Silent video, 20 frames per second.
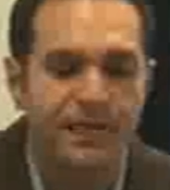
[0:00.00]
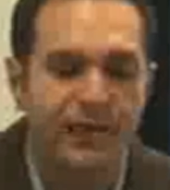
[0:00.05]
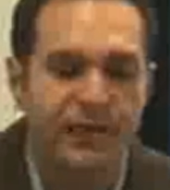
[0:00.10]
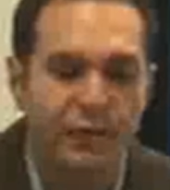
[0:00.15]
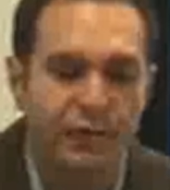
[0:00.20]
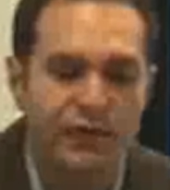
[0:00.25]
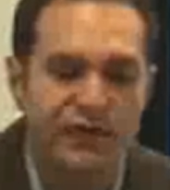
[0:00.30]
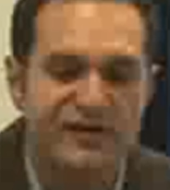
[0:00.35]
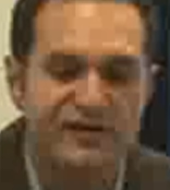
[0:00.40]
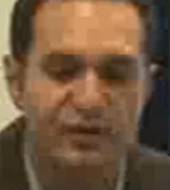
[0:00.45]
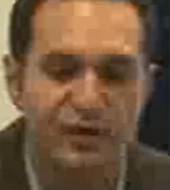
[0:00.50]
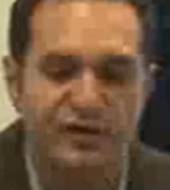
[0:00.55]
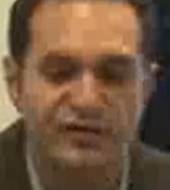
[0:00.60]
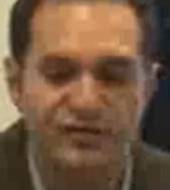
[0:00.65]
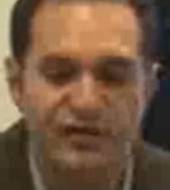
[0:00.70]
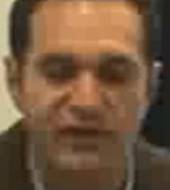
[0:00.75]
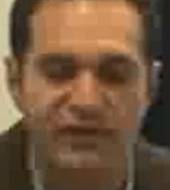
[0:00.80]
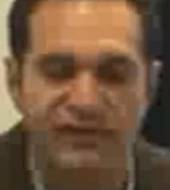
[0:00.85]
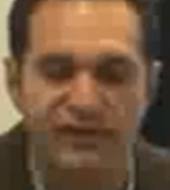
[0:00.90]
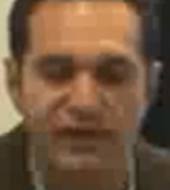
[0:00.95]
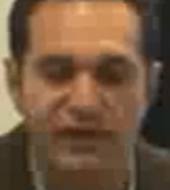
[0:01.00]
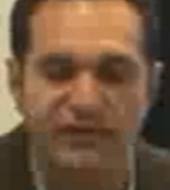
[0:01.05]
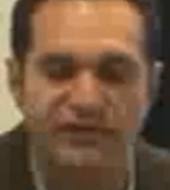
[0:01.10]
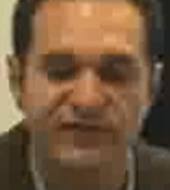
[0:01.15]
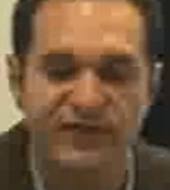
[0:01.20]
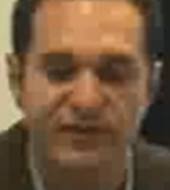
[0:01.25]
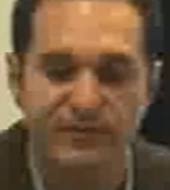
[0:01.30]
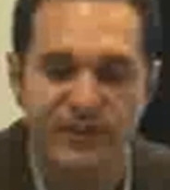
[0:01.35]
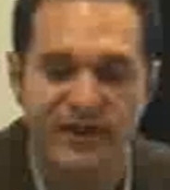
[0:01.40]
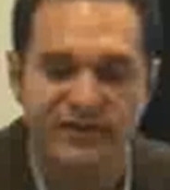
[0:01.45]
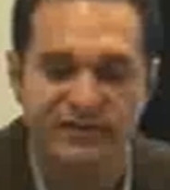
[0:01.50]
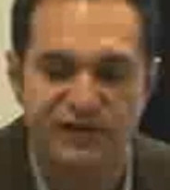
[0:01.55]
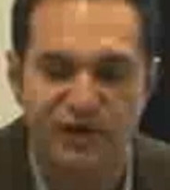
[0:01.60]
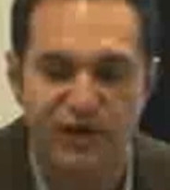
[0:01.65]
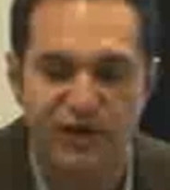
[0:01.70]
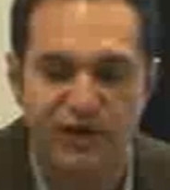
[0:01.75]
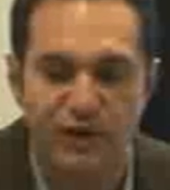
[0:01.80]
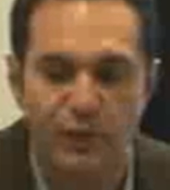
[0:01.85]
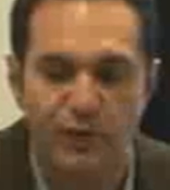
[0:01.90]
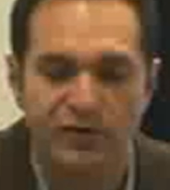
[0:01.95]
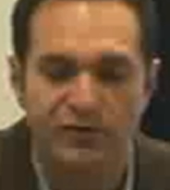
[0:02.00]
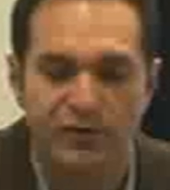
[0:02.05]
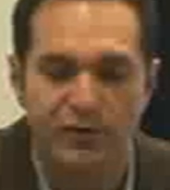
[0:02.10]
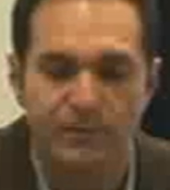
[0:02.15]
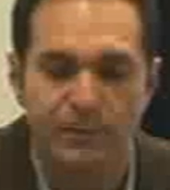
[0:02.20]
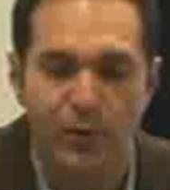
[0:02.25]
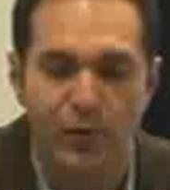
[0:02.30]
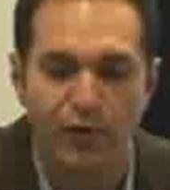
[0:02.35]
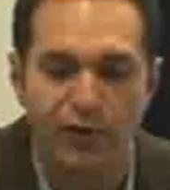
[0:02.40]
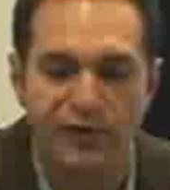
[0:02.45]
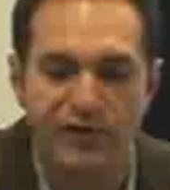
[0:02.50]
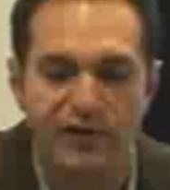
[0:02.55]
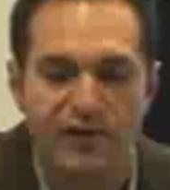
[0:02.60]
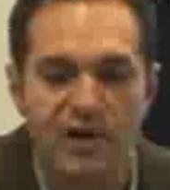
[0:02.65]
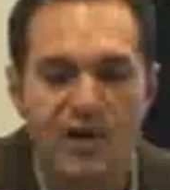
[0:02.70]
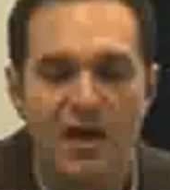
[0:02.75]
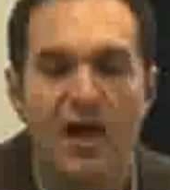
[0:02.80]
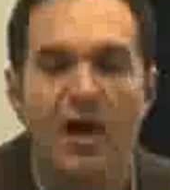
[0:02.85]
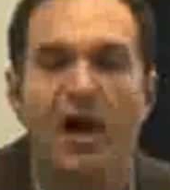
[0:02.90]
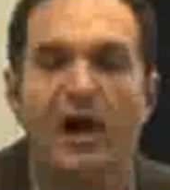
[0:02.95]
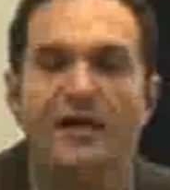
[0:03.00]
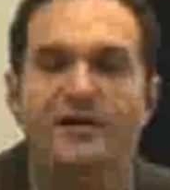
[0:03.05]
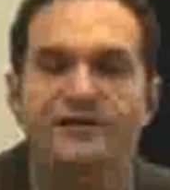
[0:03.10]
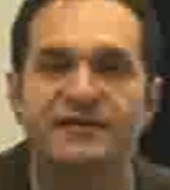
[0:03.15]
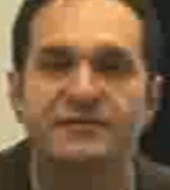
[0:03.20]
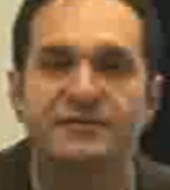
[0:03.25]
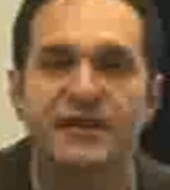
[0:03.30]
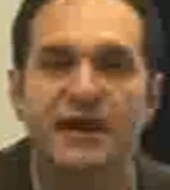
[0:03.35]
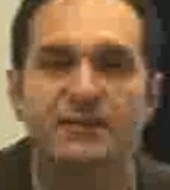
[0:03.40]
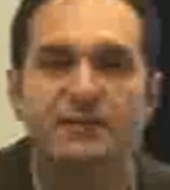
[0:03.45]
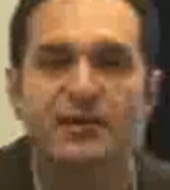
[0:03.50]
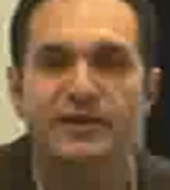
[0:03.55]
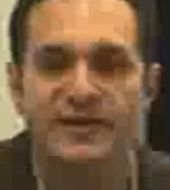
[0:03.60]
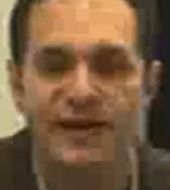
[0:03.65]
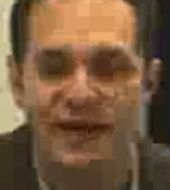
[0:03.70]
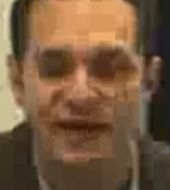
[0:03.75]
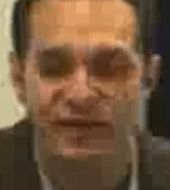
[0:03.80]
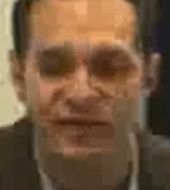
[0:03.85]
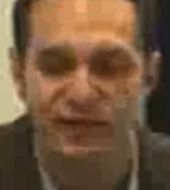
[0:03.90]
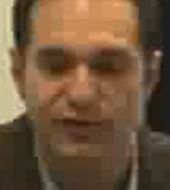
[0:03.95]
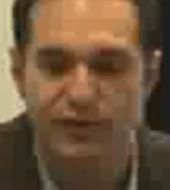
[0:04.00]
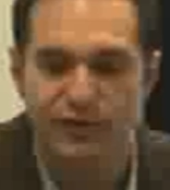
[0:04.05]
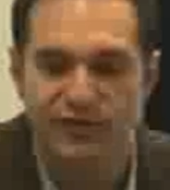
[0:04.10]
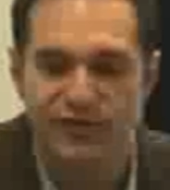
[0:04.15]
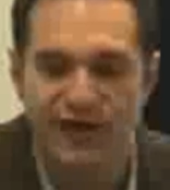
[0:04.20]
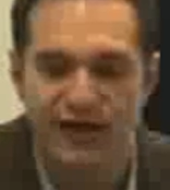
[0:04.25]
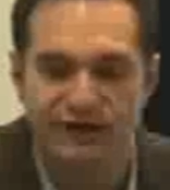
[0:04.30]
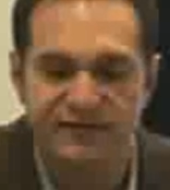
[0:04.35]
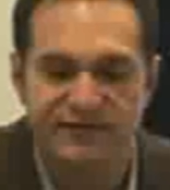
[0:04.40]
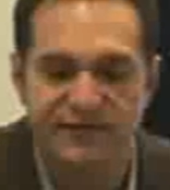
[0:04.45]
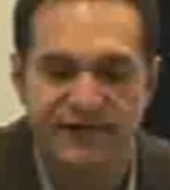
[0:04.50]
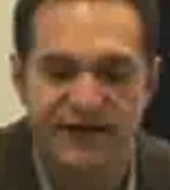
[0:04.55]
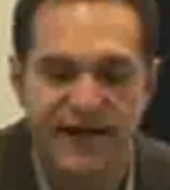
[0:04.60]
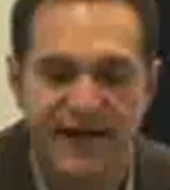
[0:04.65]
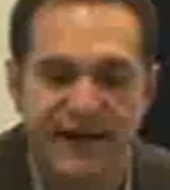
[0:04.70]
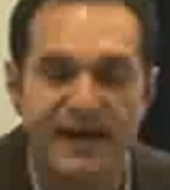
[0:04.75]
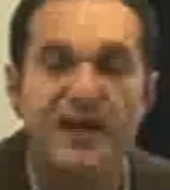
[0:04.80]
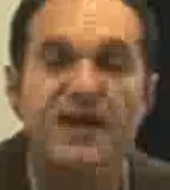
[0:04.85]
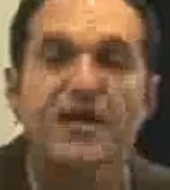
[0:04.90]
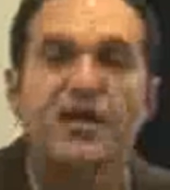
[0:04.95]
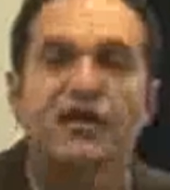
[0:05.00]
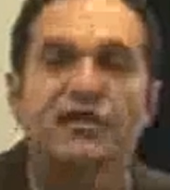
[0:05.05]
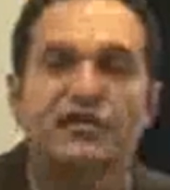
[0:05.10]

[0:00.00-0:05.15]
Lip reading: The resource for the first VMS target was reported on September 10th, 2009.